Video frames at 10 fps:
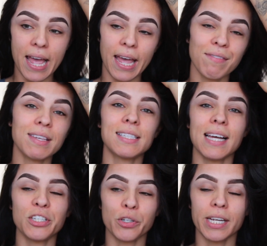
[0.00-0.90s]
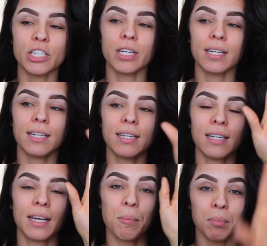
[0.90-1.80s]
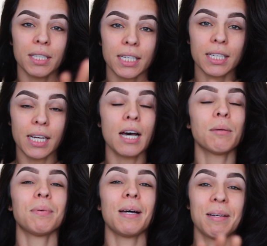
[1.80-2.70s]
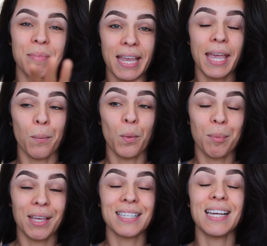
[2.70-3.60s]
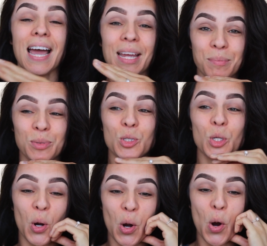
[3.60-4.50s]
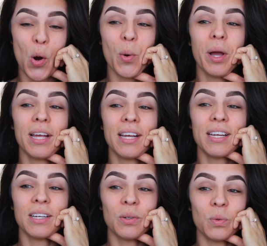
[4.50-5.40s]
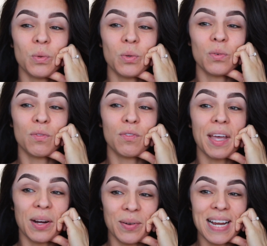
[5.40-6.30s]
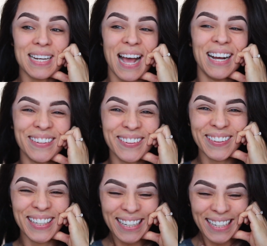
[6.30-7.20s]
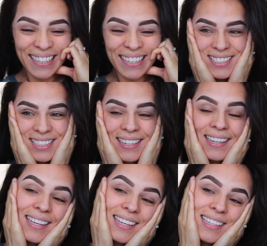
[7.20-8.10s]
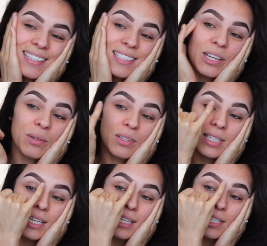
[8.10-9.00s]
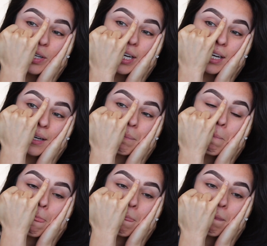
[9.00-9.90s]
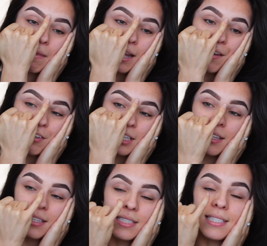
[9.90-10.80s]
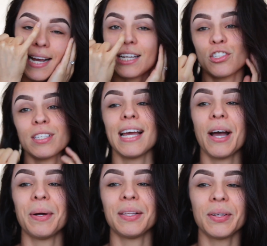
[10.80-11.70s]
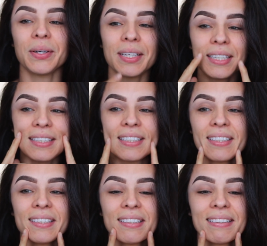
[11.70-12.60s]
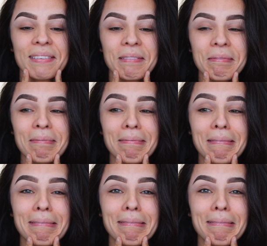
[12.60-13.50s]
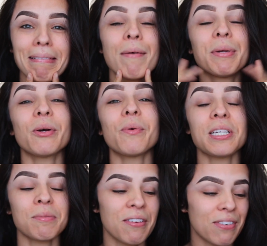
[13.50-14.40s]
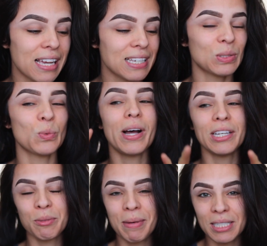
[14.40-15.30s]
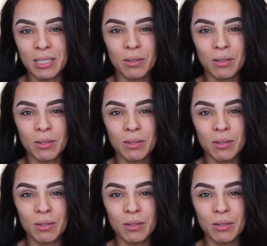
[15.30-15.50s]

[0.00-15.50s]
I have this saturation completely up on my camera because I am so fair right now. So you see this right here? I feel like this is actually how I look. Oh, I'm gonna go wash my face, wash my